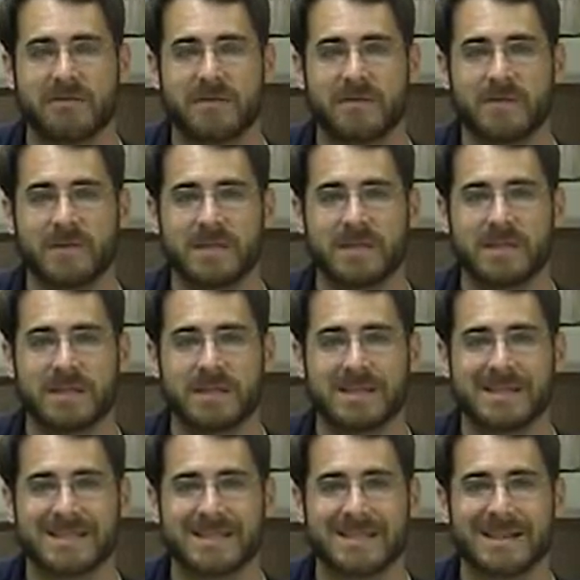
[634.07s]
50 or
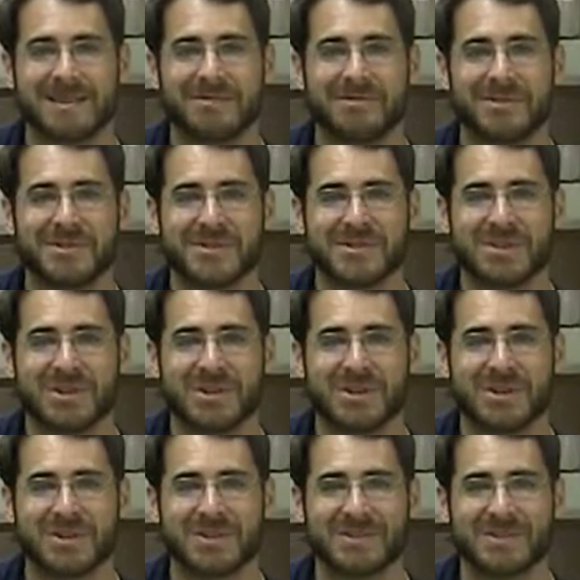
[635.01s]
60 different
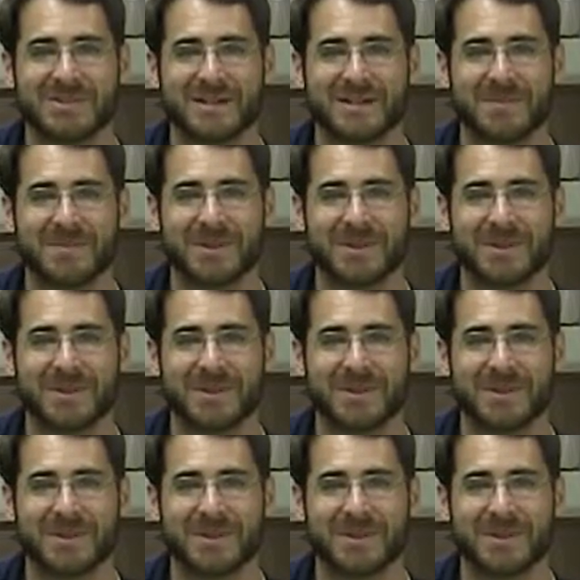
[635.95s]
songs